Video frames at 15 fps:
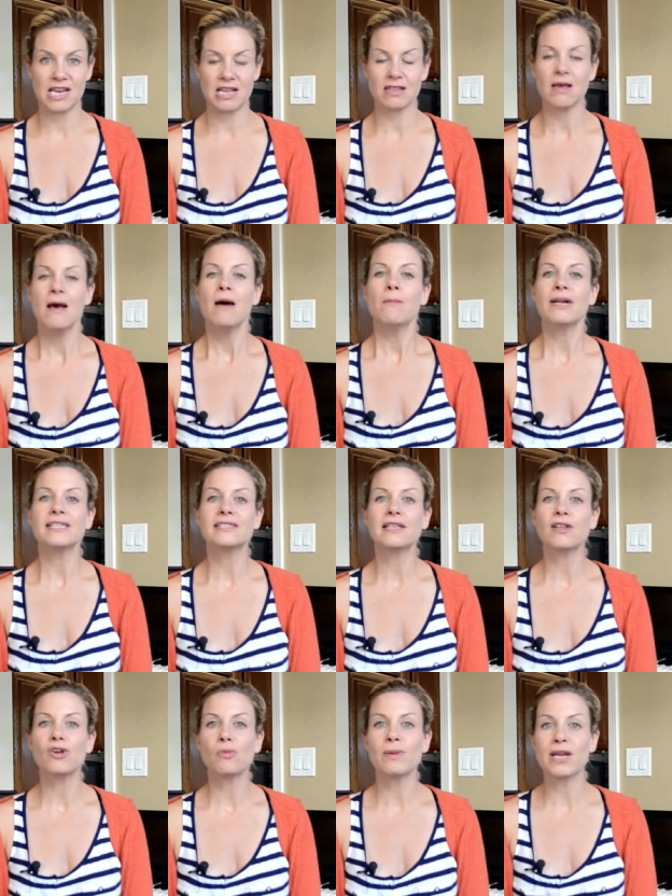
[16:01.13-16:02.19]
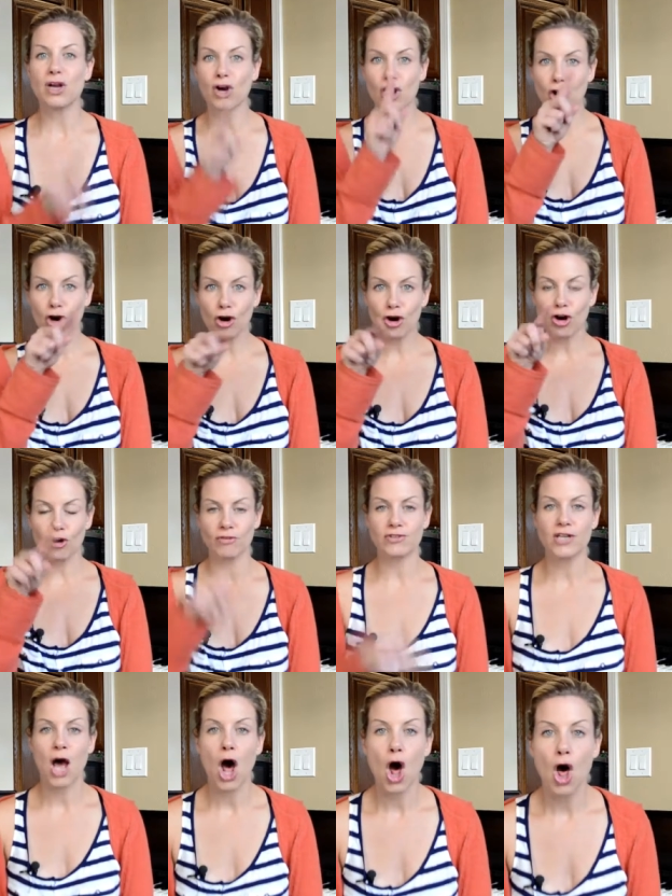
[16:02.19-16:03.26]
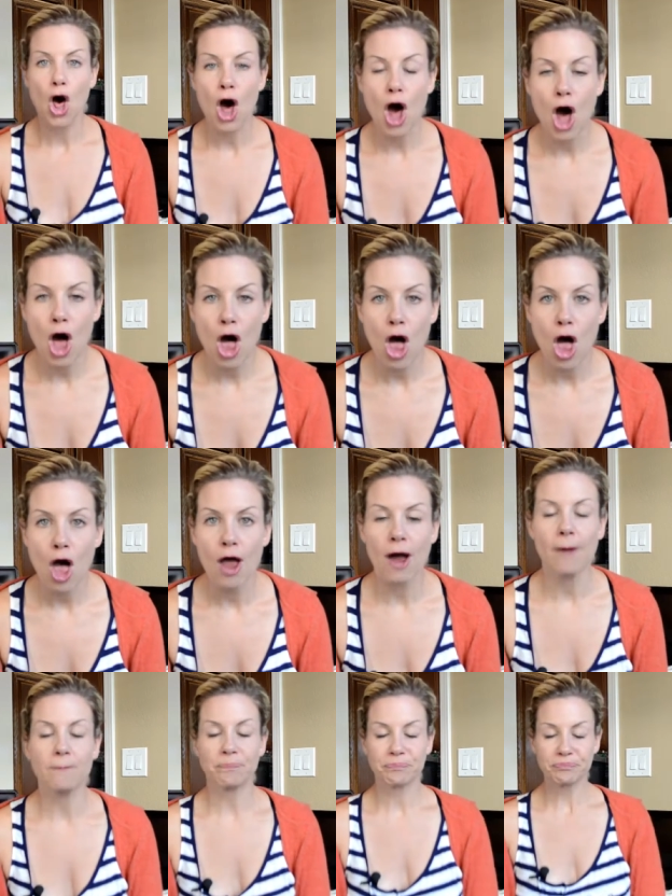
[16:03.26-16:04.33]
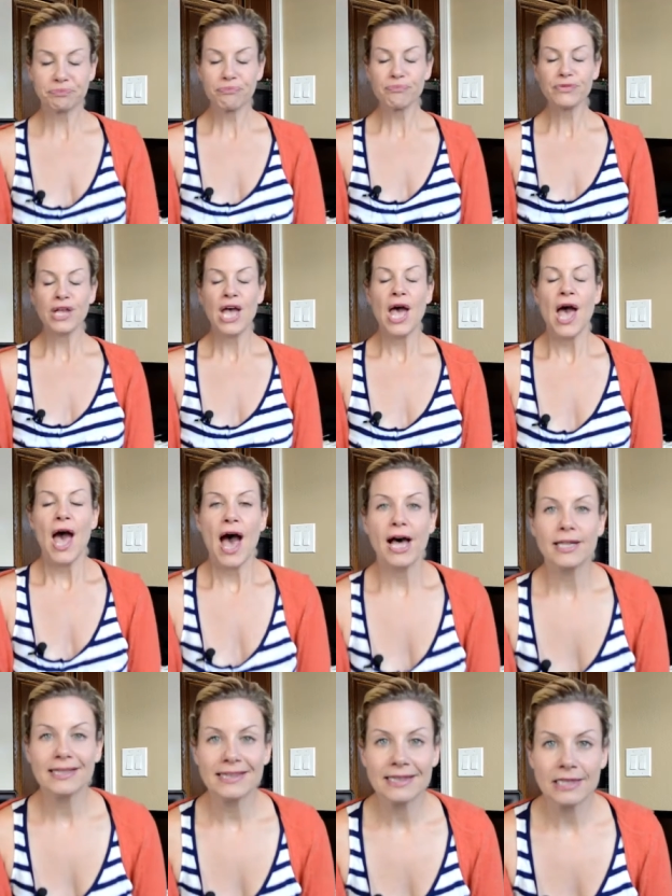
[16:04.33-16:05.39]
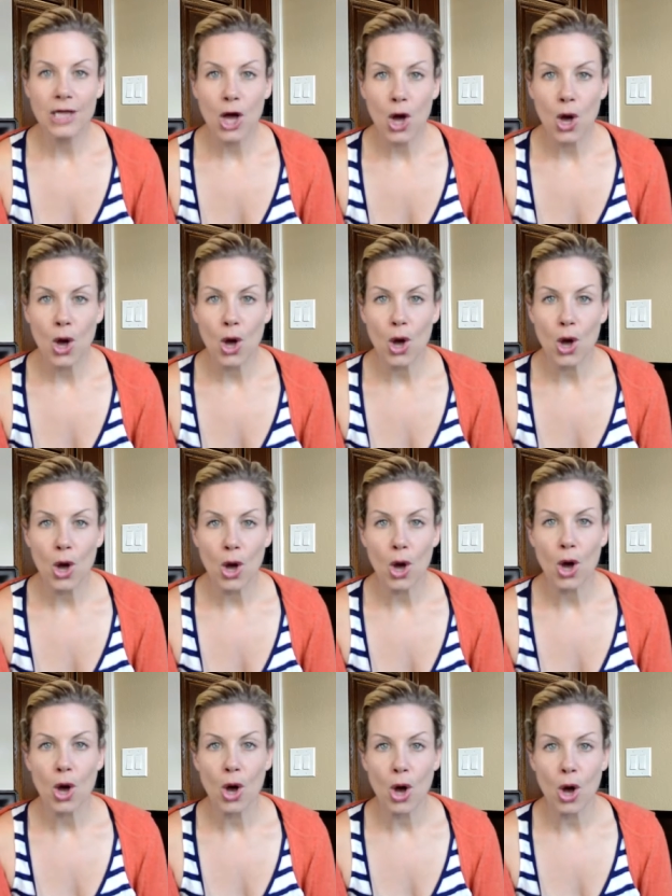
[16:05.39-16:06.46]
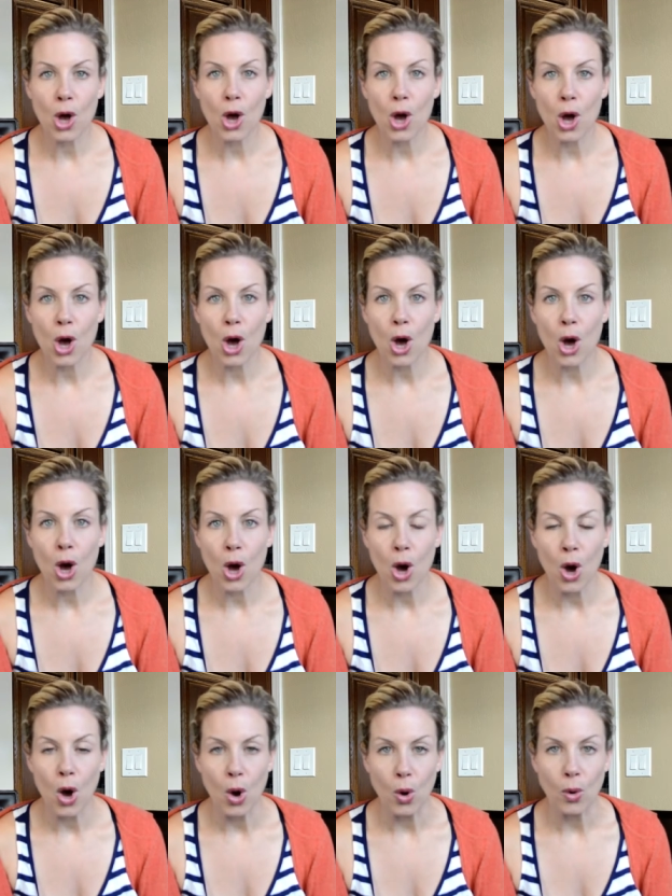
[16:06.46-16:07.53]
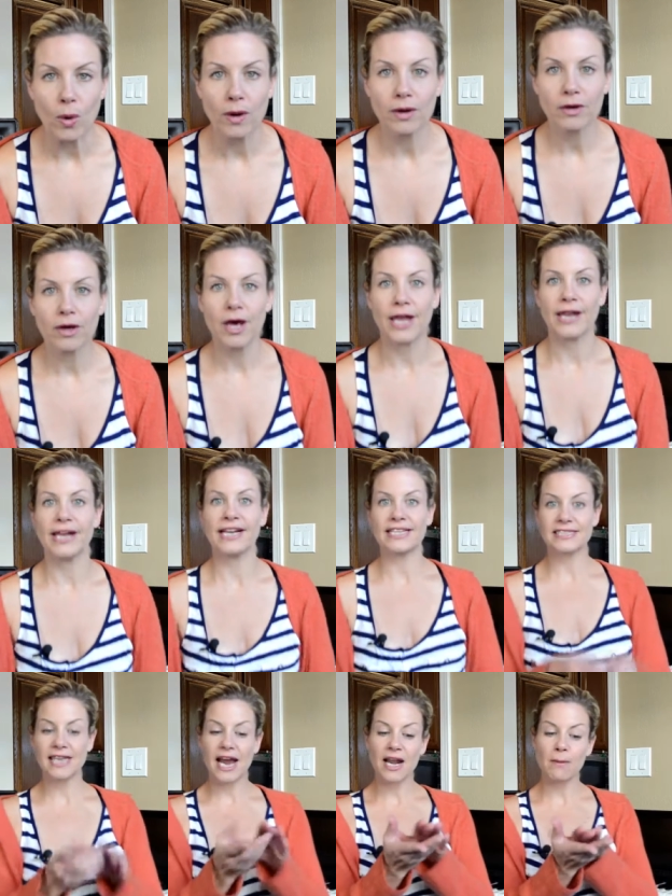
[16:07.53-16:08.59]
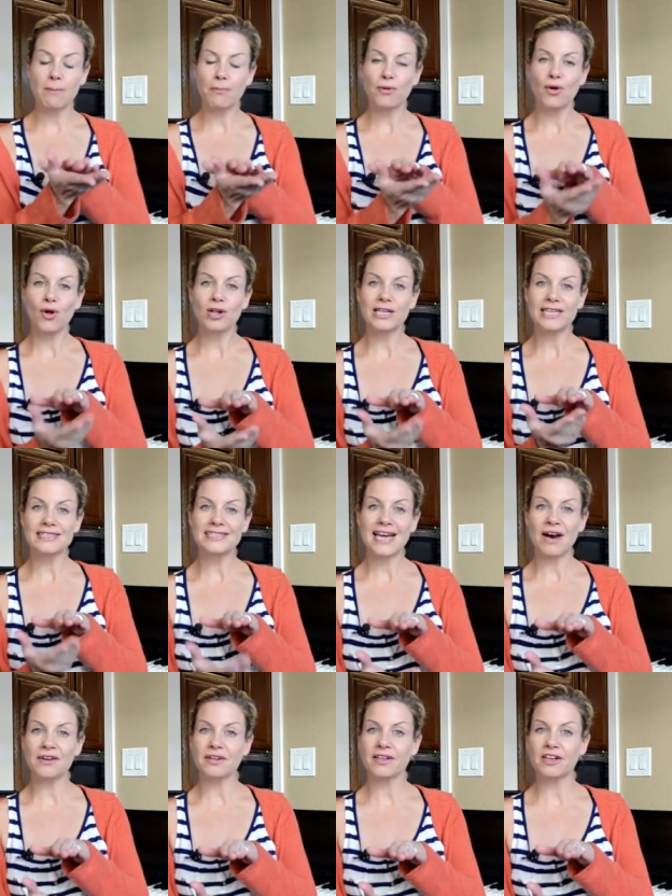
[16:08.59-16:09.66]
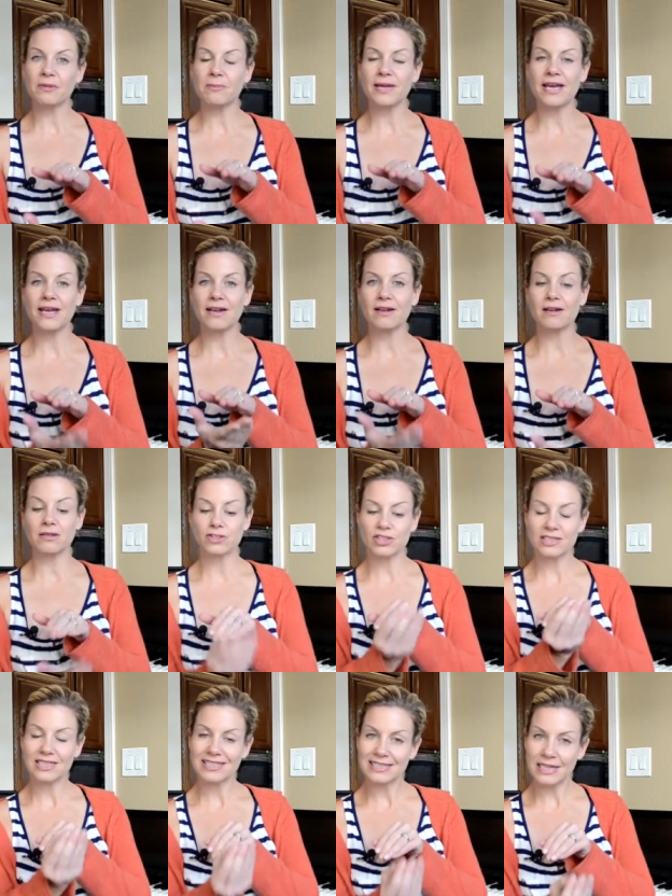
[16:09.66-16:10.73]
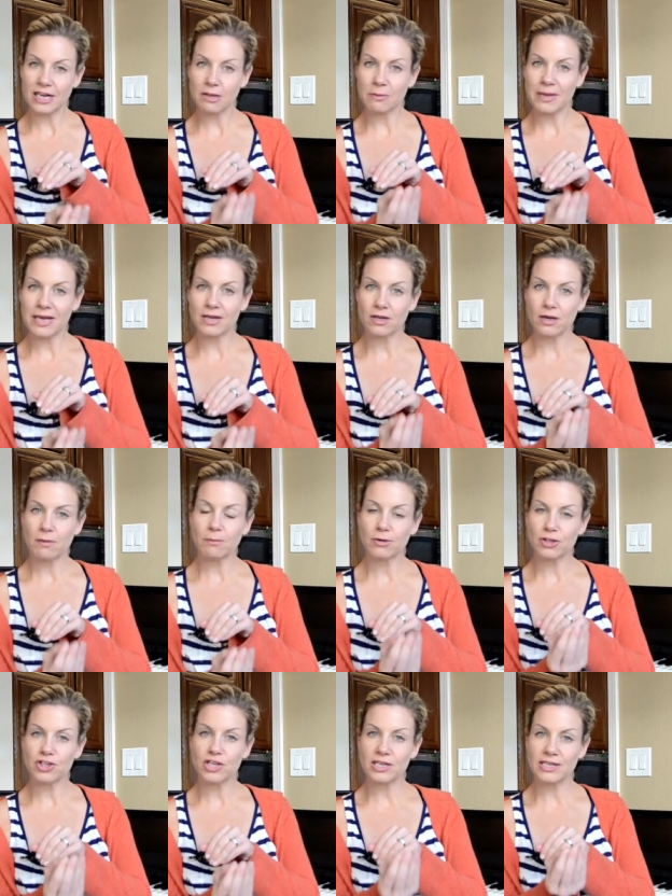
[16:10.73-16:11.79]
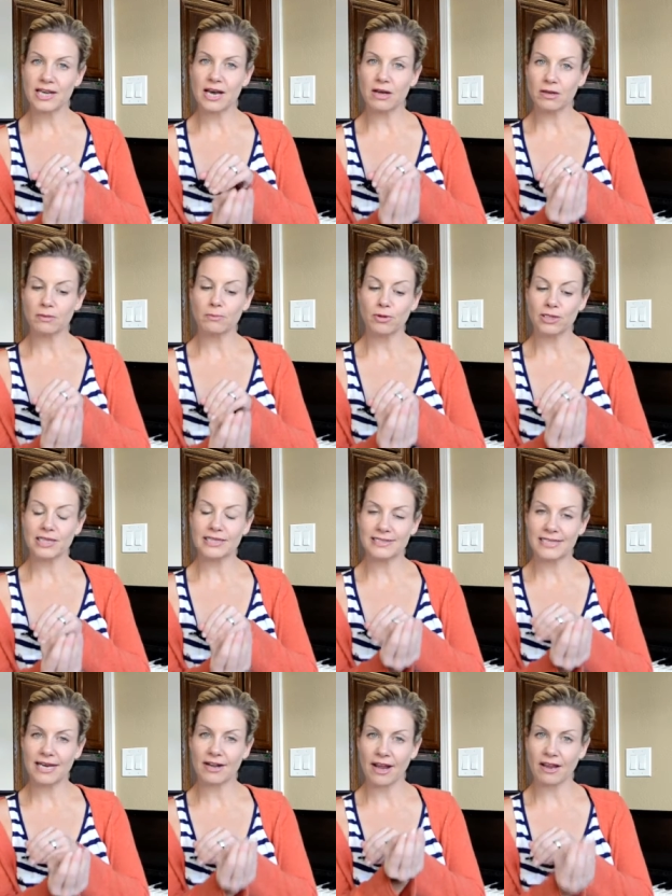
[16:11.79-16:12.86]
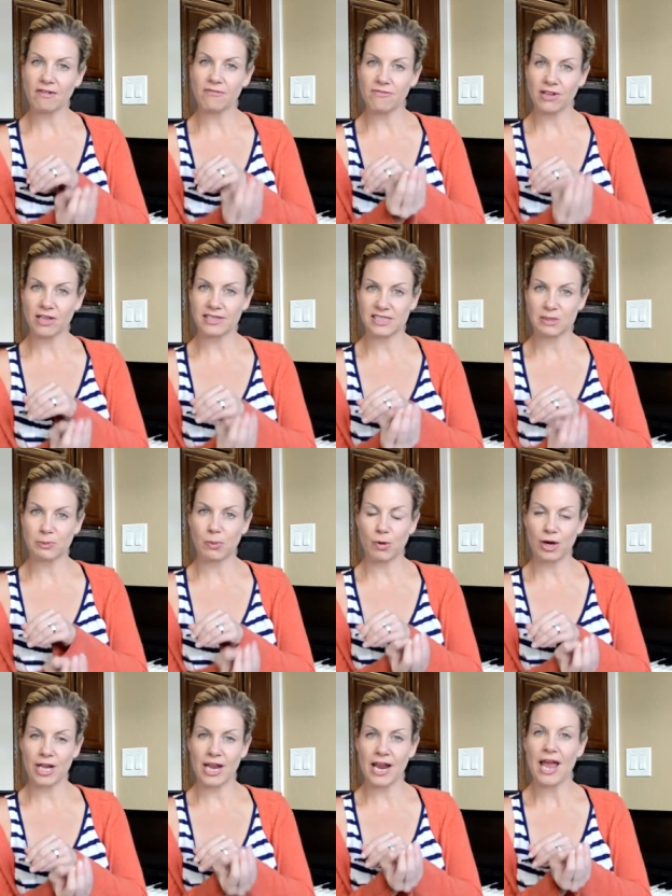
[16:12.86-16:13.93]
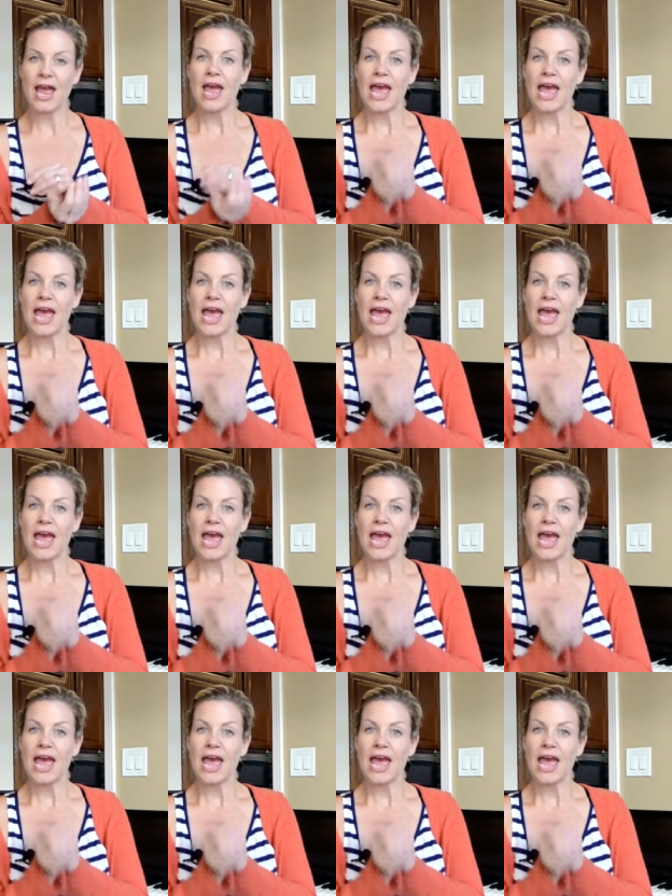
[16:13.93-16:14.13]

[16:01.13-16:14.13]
teeth, but it's a little bit curved. Yeah. Hello. Good. And it's kind of pulling down a little bit, just a little bit, pushing down, pulling down. I can feel it supporting,